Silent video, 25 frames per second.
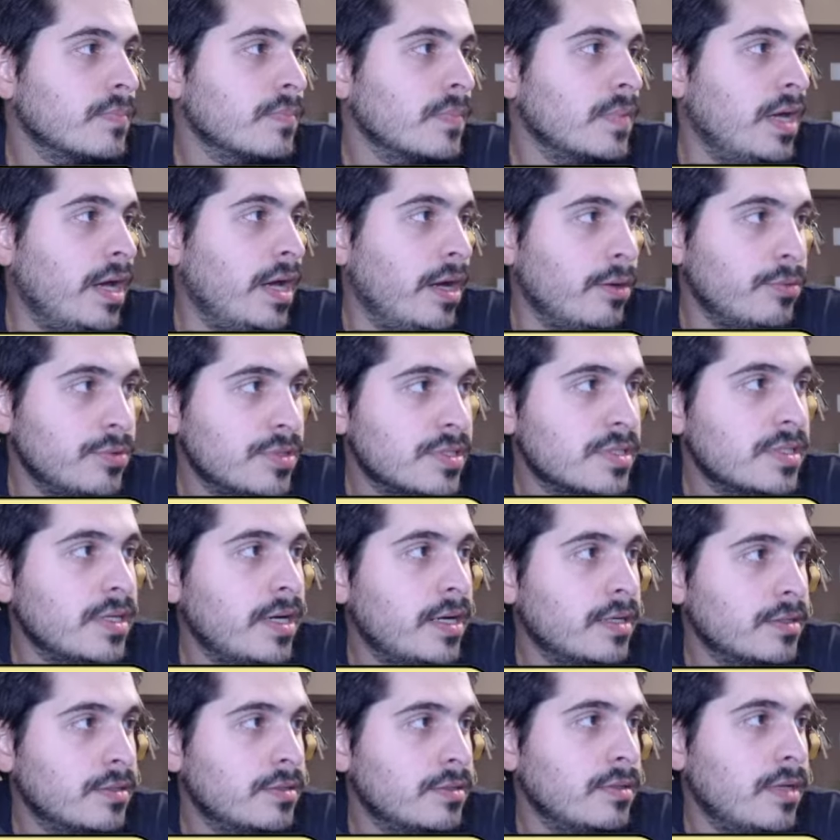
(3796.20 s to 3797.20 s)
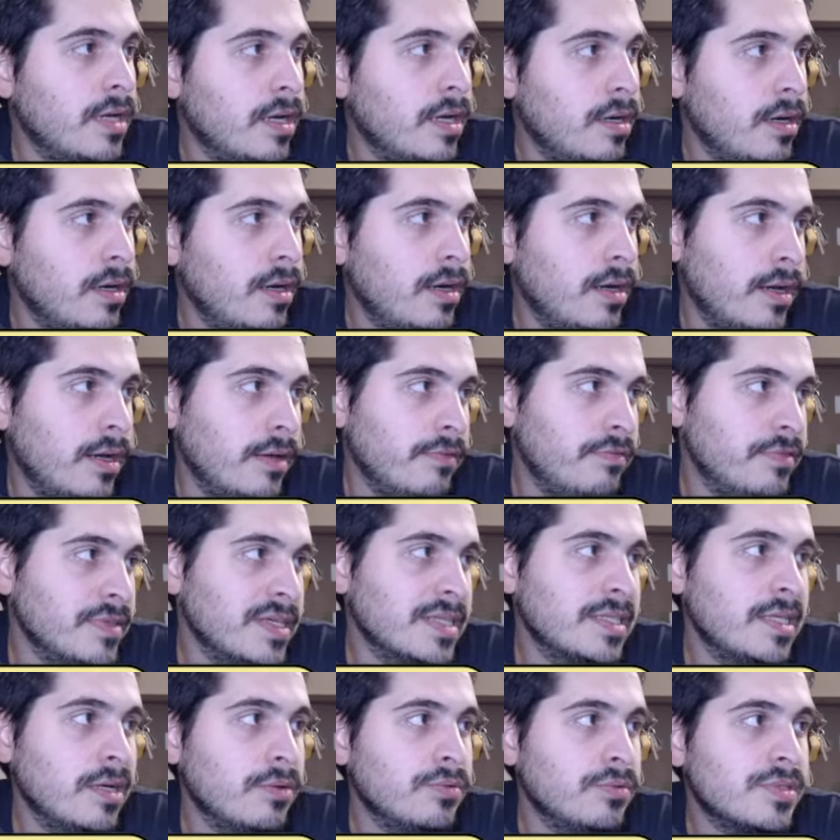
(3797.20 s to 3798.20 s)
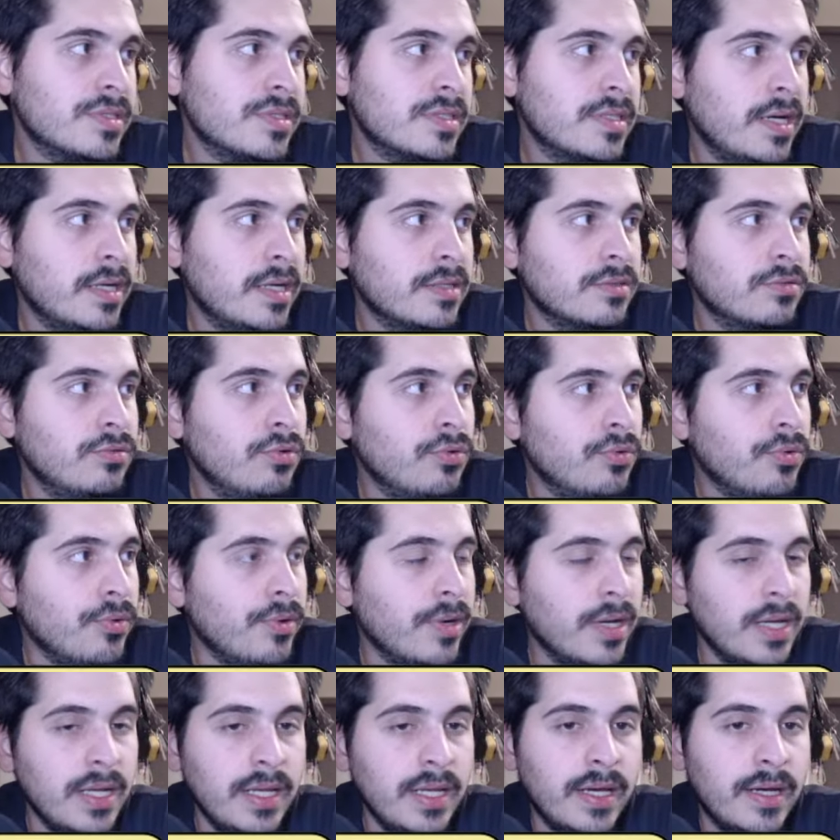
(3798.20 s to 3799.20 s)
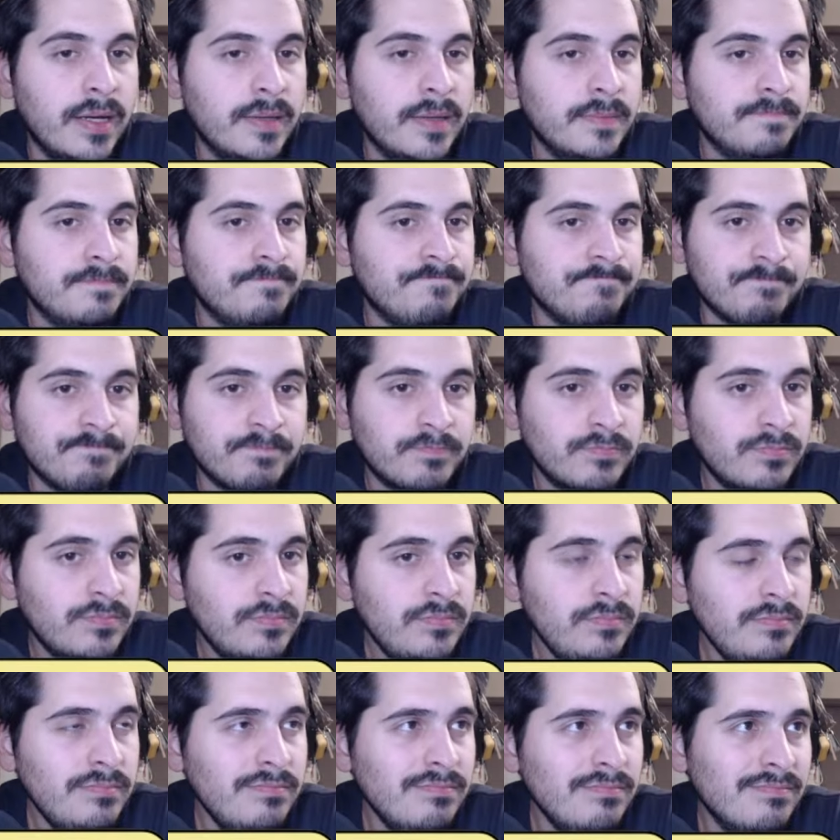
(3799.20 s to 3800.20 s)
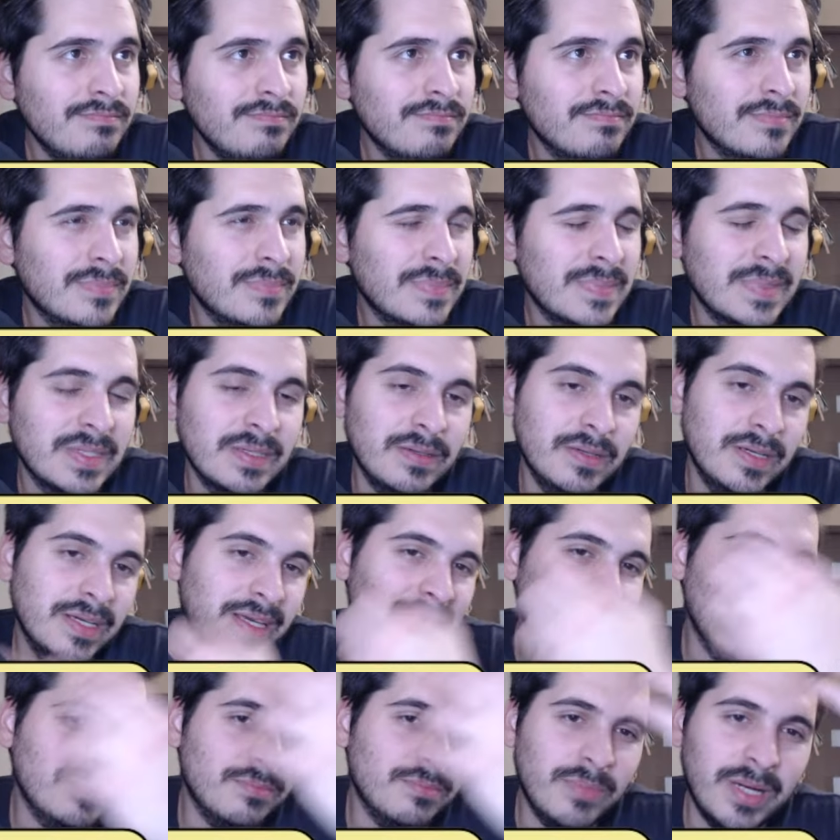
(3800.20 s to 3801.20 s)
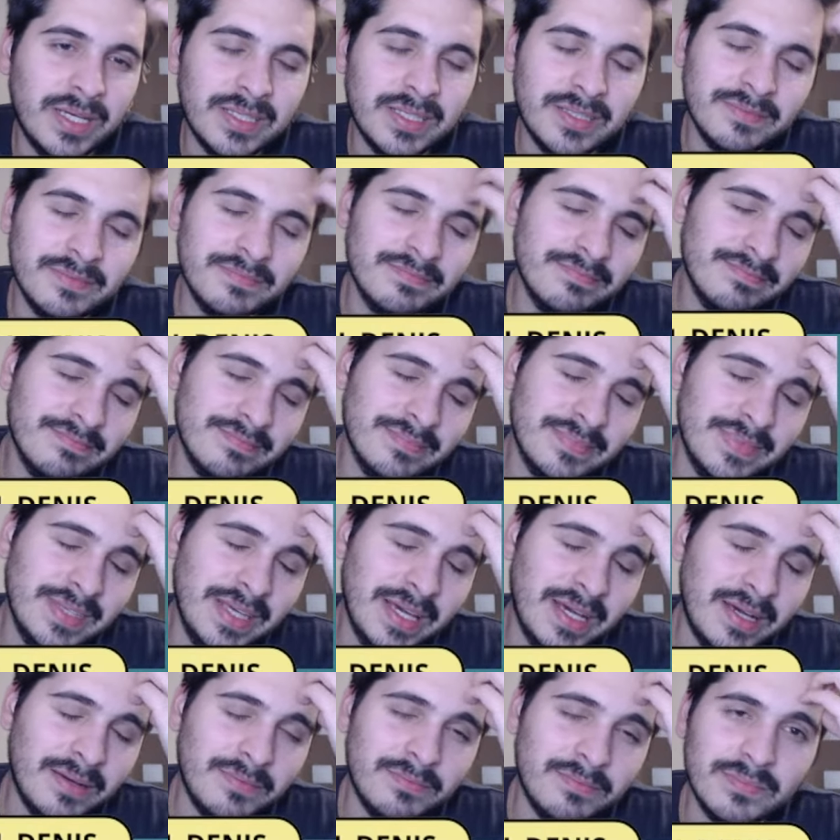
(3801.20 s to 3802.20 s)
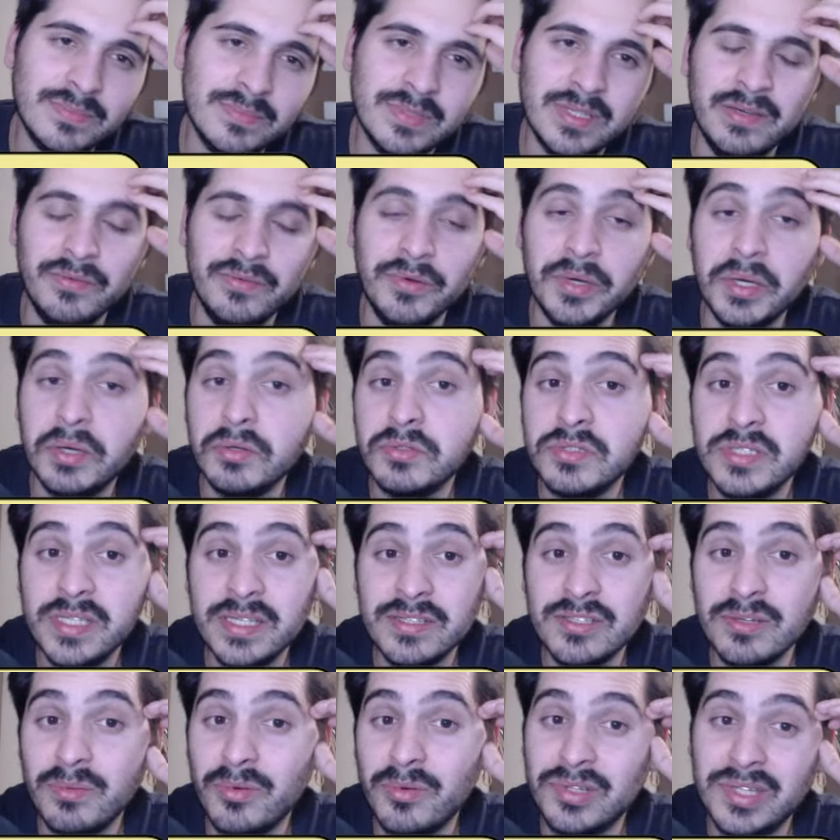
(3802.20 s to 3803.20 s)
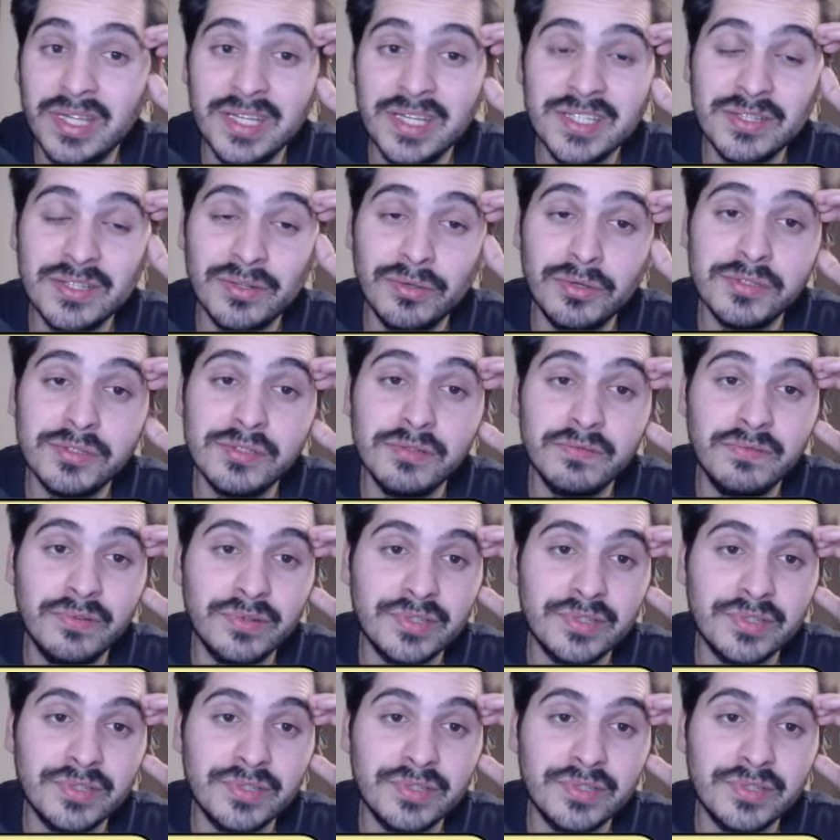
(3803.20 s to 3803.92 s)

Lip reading: I would start. I think that I would start Cucurella again, but yeah, we could see some rotation also for